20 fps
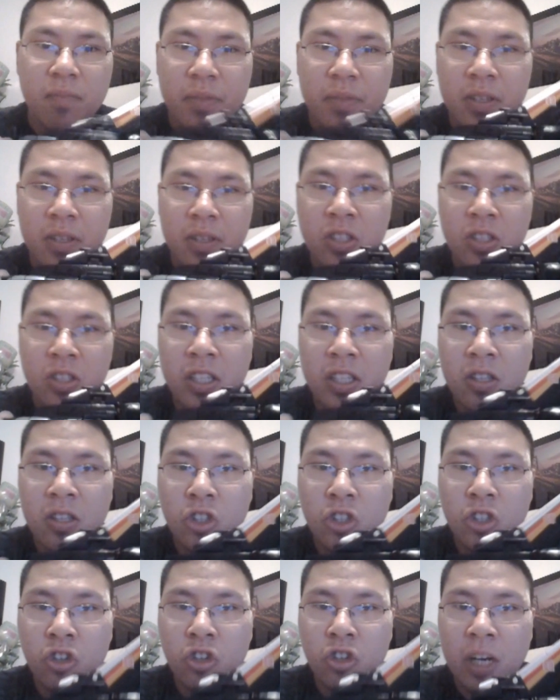you see the
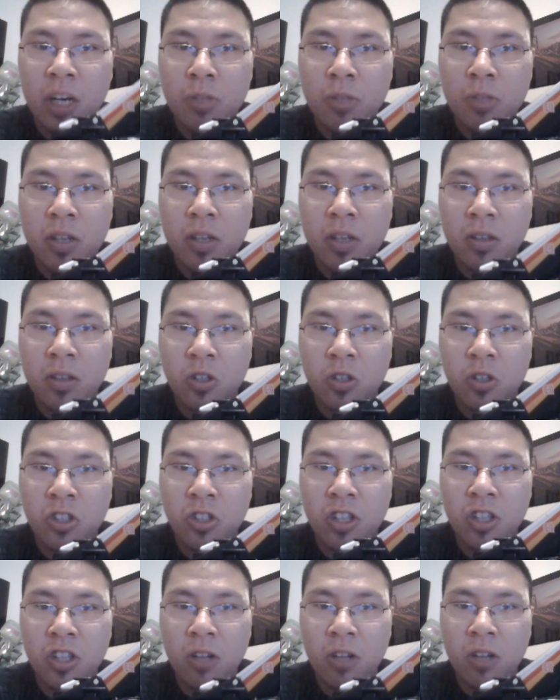stripes that they're
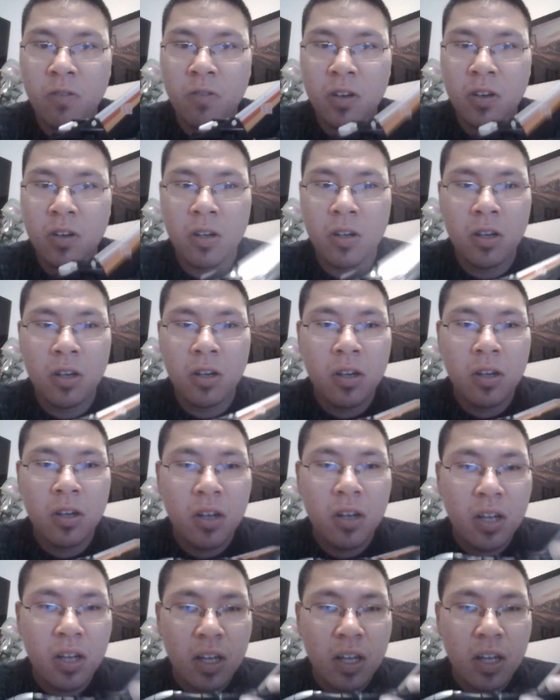silver,
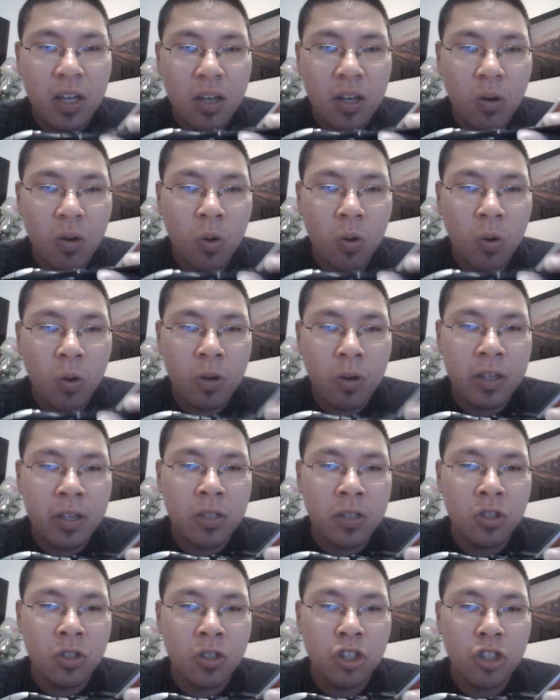
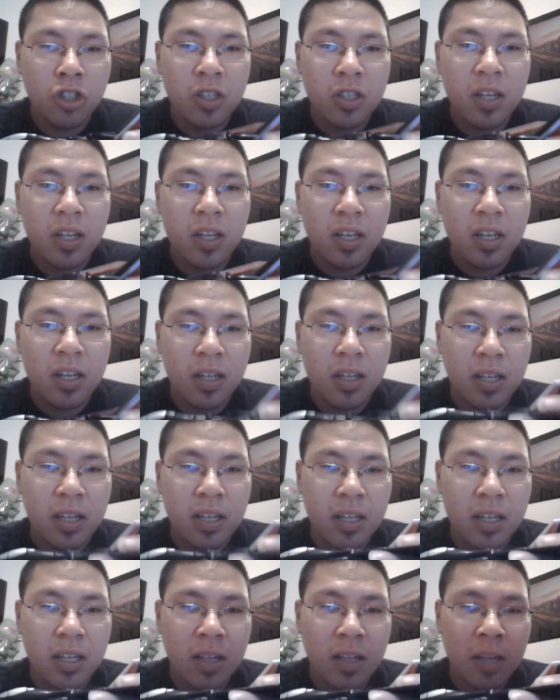orange,
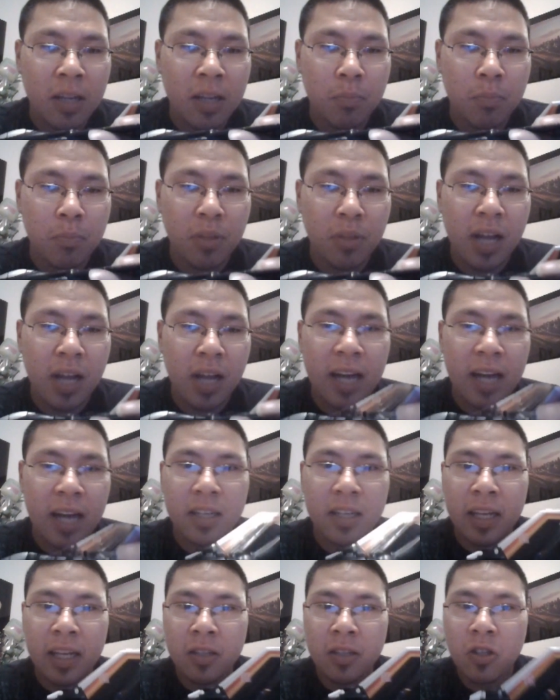and
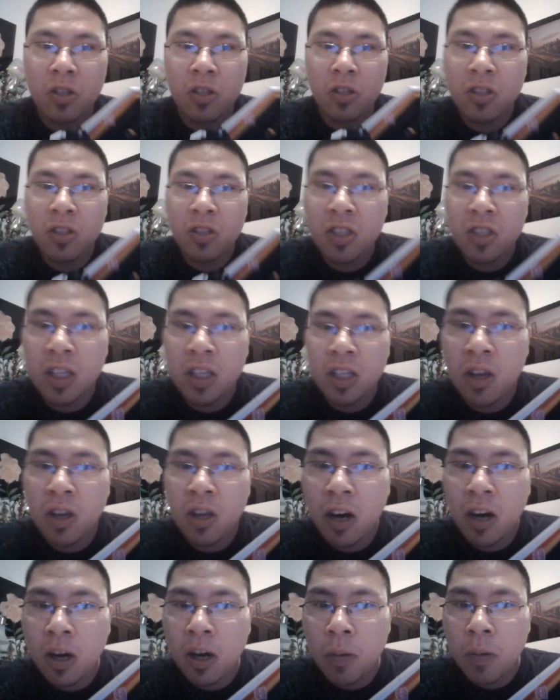black. And you can see the
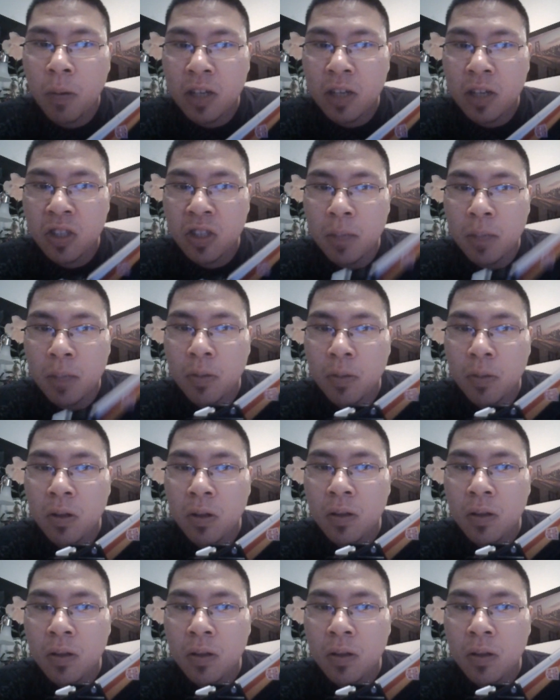Autobot symbol